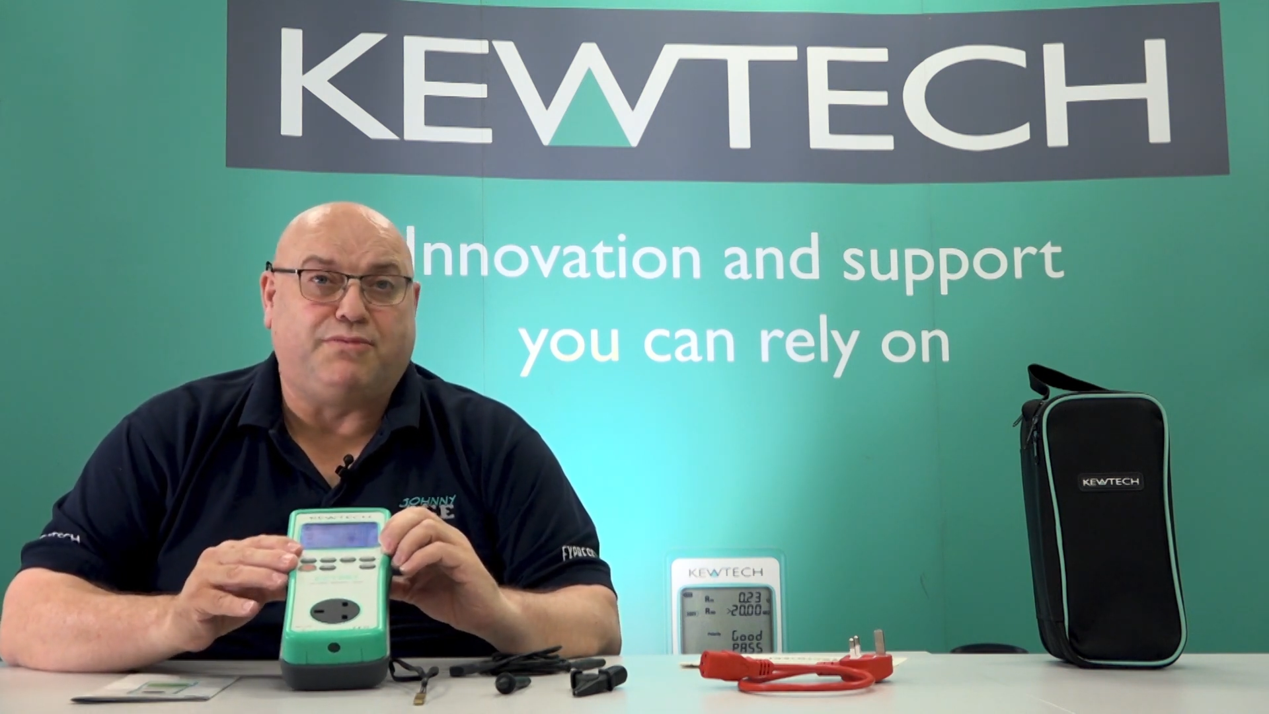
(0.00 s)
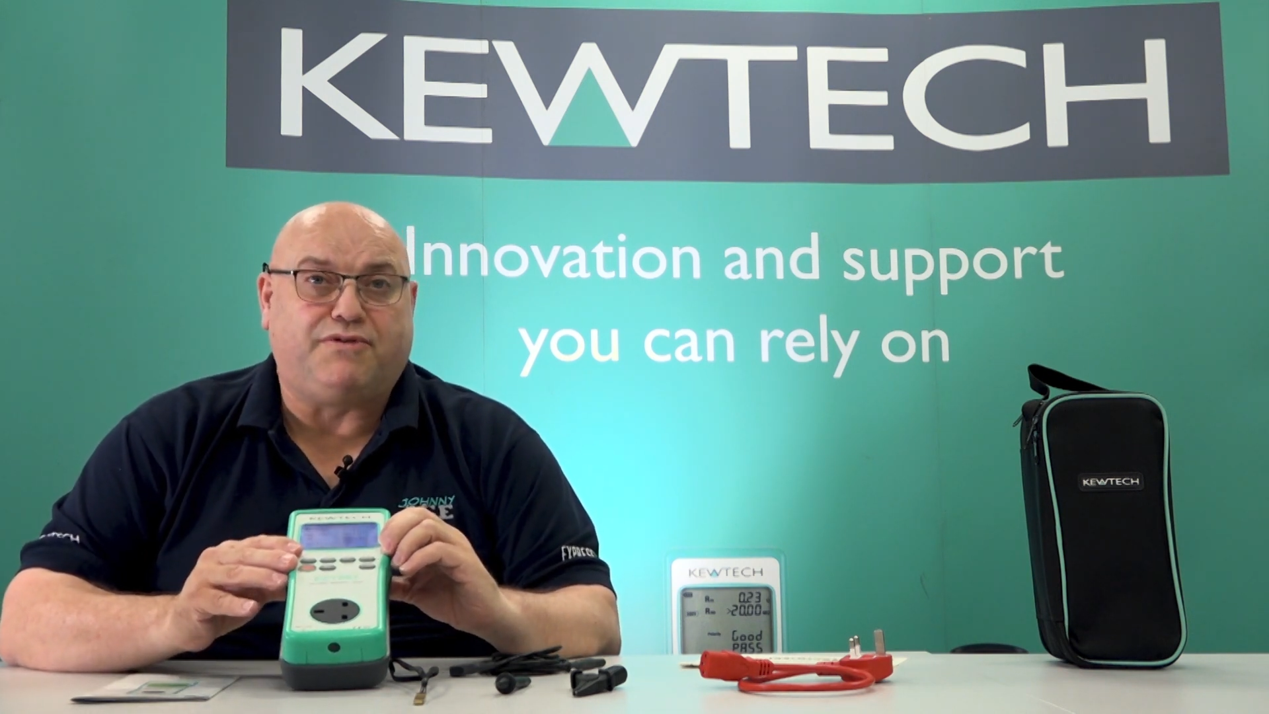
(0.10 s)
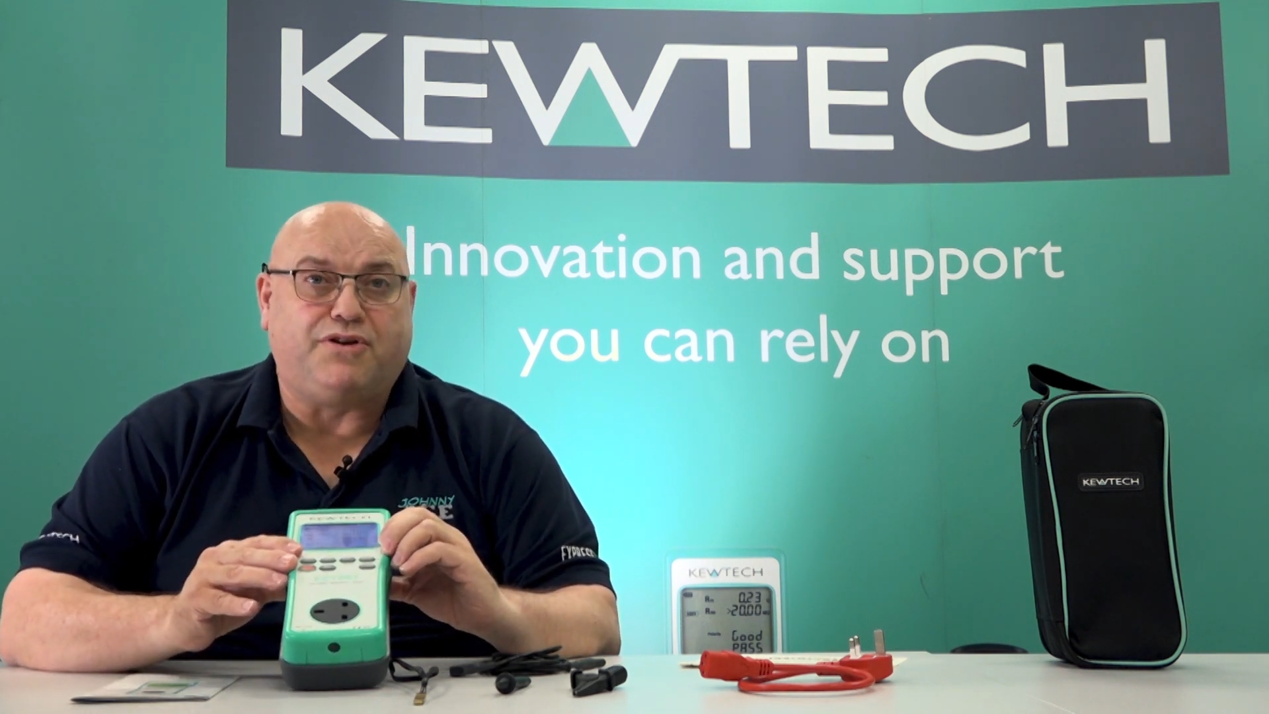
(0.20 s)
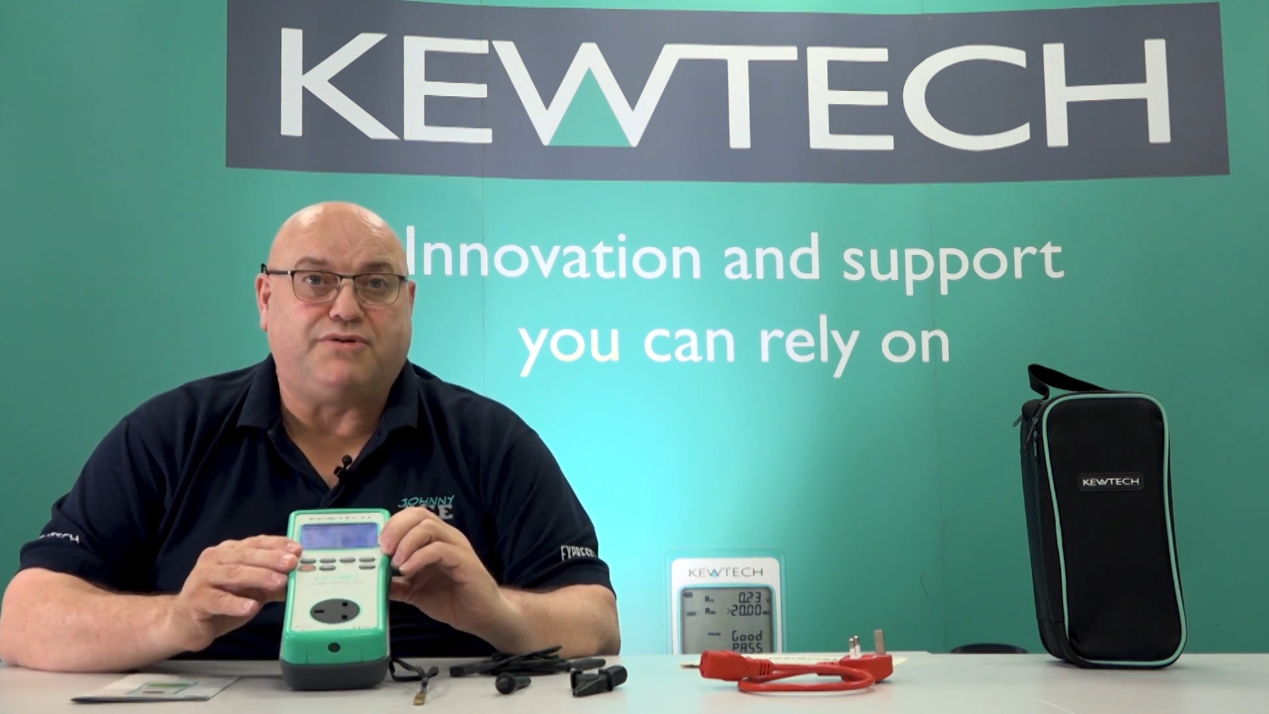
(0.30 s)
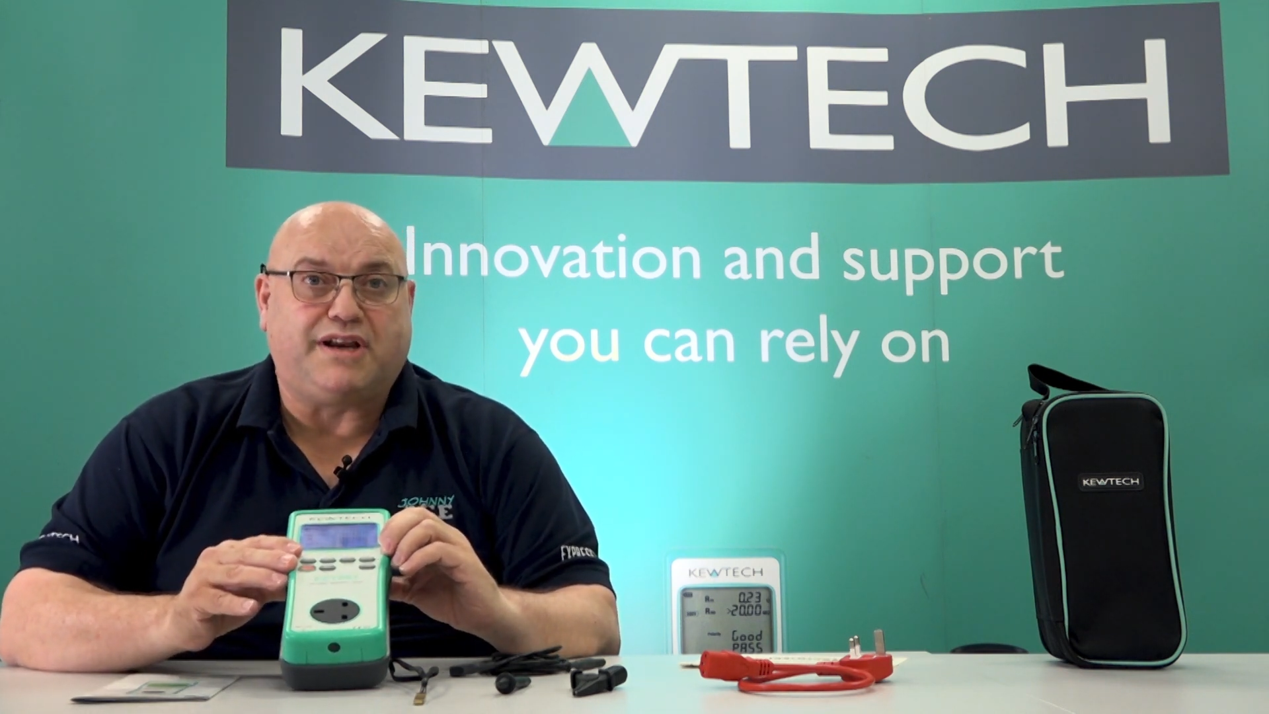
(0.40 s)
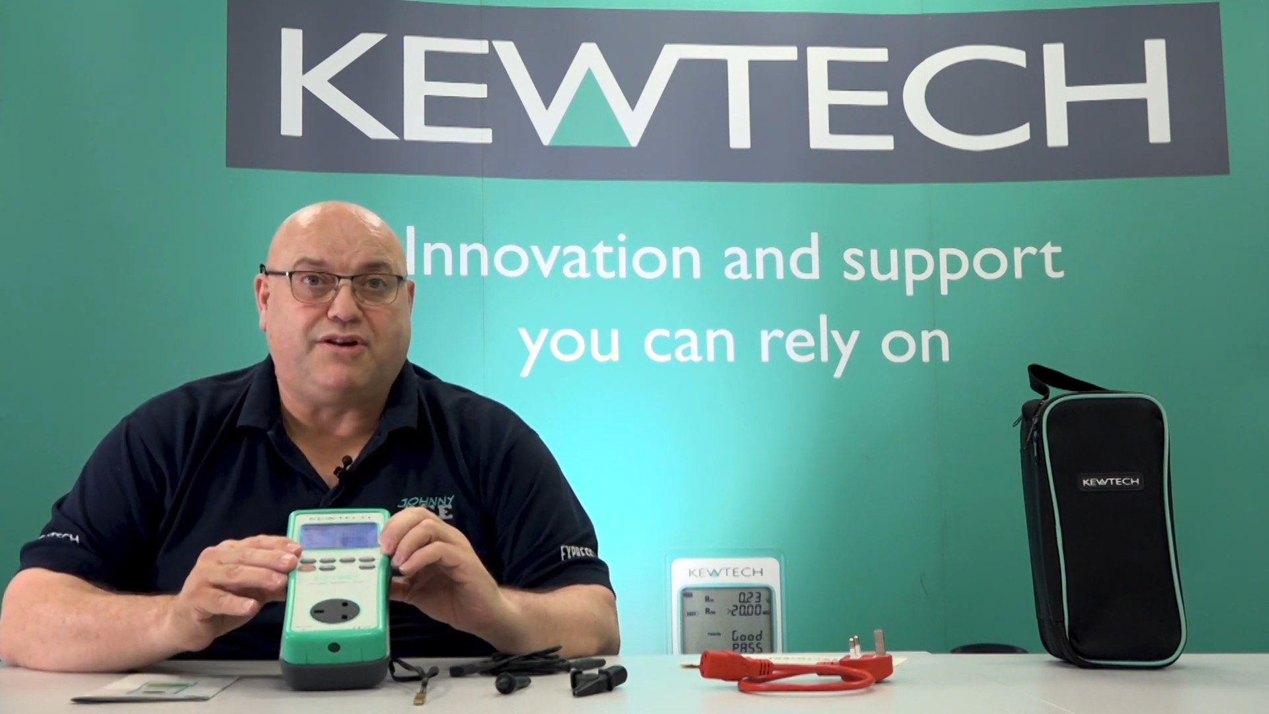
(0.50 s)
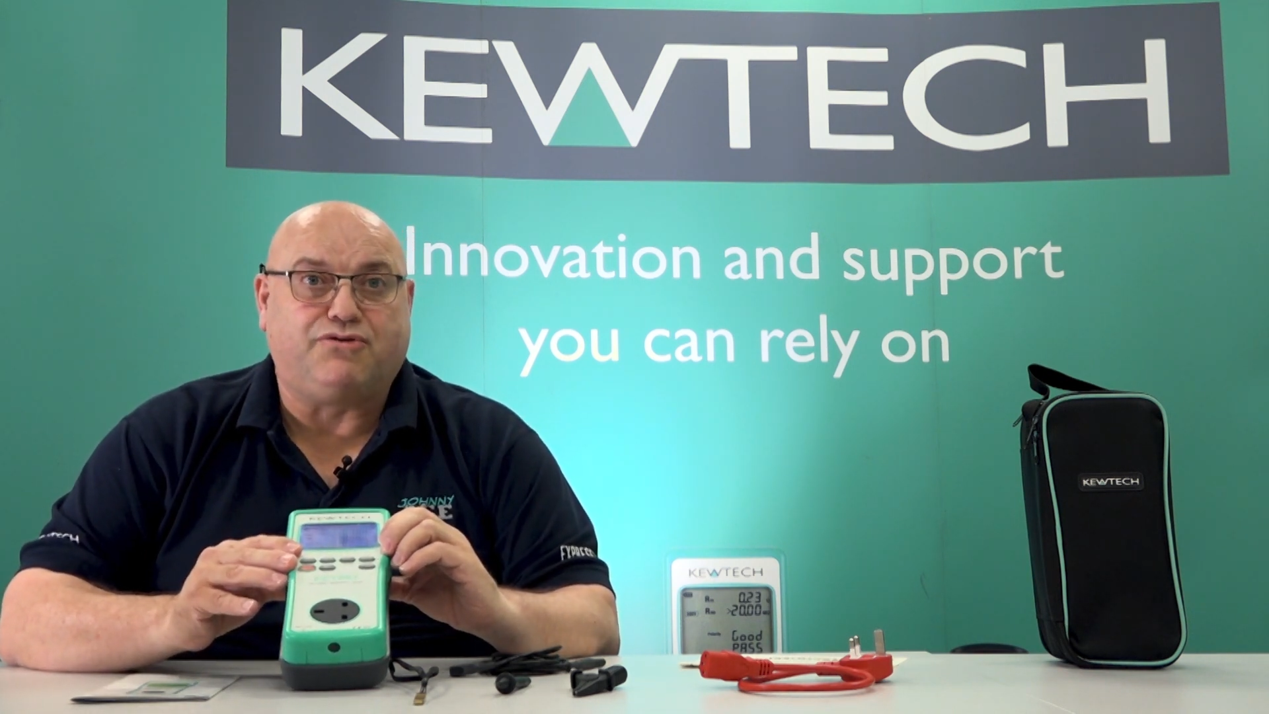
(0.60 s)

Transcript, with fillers: with Kewtech